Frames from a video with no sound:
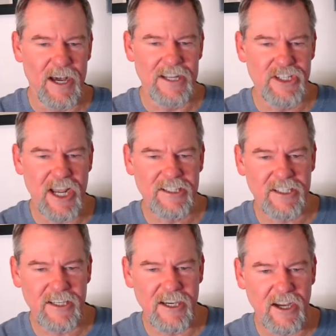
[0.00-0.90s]

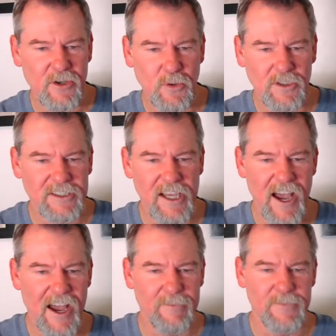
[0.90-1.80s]
Jessica, cool
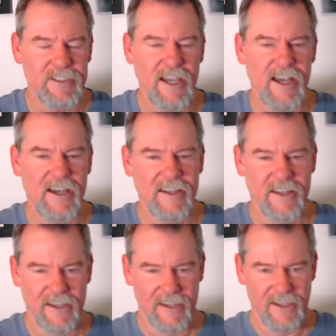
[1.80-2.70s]
times.
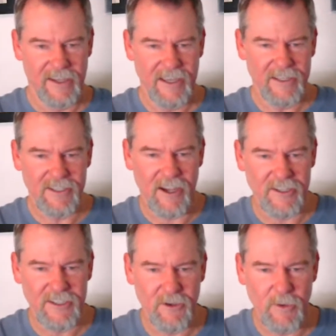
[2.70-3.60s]
It's
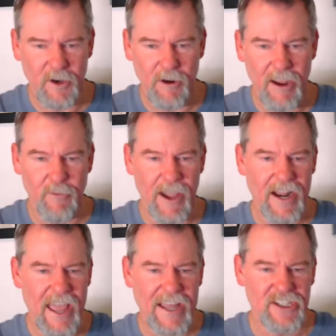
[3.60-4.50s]
also a great way
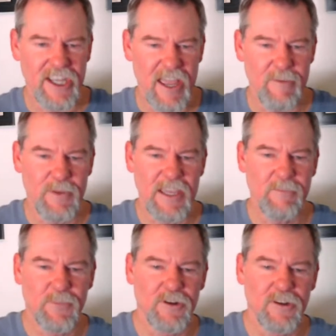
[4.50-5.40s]
to educate
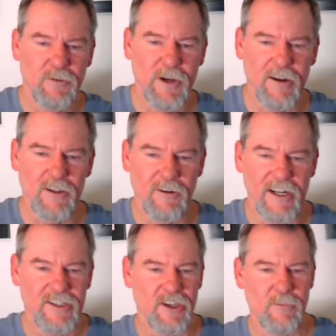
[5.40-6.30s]
people. We are
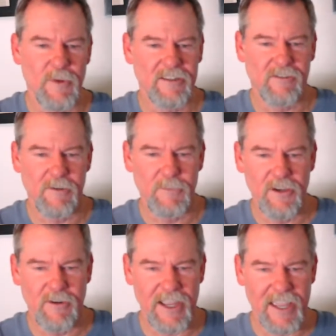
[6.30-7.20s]
learning so much from
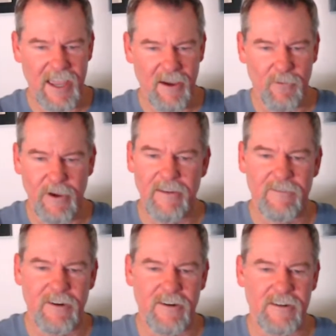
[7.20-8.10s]
you. I can't wait
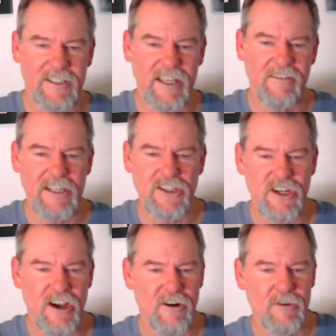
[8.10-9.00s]
for your TV
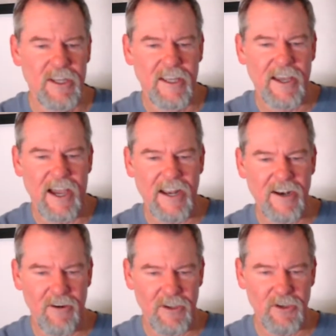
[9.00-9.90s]
show. I
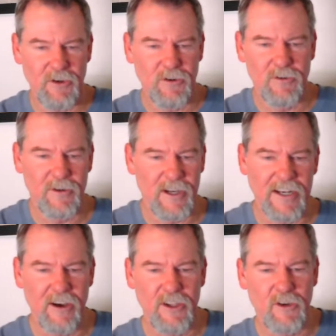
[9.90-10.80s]
know you'll
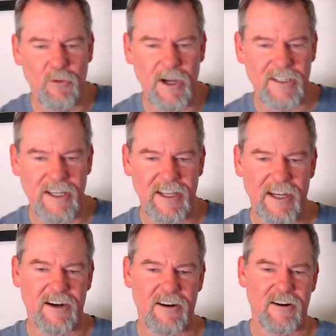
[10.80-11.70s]
want to
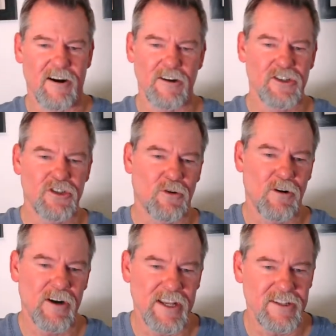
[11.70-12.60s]
hear our
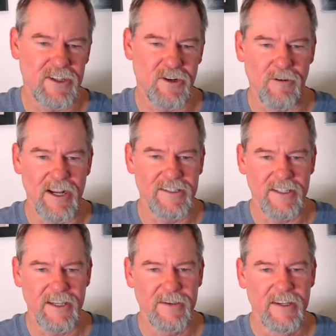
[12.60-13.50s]
story. It's
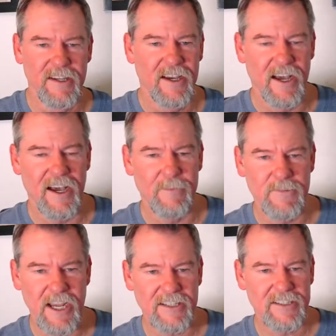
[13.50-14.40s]
crazy.
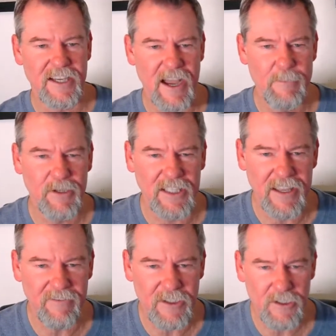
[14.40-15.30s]
Jessica, I
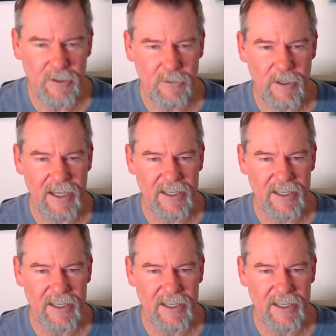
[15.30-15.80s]
believe you